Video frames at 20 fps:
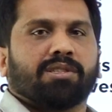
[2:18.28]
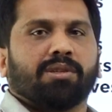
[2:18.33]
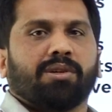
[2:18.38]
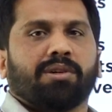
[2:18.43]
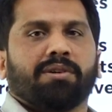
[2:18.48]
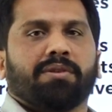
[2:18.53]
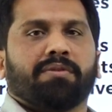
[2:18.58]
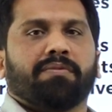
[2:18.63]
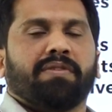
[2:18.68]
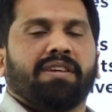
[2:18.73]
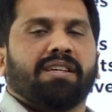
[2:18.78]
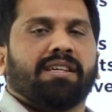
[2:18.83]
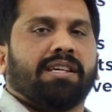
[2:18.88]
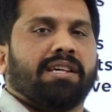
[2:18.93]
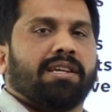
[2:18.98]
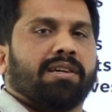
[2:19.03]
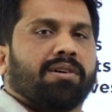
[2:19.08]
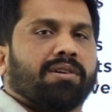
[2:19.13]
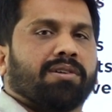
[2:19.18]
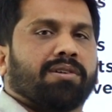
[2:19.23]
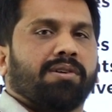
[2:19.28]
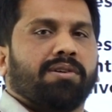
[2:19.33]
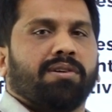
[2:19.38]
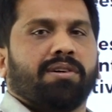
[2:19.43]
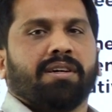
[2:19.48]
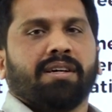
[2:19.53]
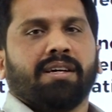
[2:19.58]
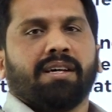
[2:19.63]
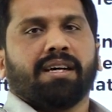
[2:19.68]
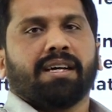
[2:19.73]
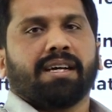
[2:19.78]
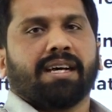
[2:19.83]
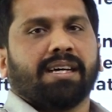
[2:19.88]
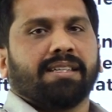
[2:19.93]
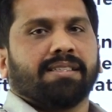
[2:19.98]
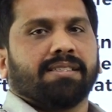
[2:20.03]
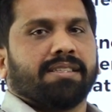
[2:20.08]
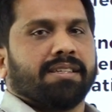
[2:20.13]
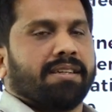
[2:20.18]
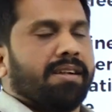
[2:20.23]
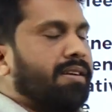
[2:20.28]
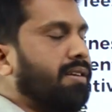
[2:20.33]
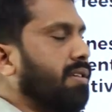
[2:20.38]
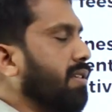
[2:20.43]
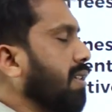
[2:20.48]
so we need not to consider.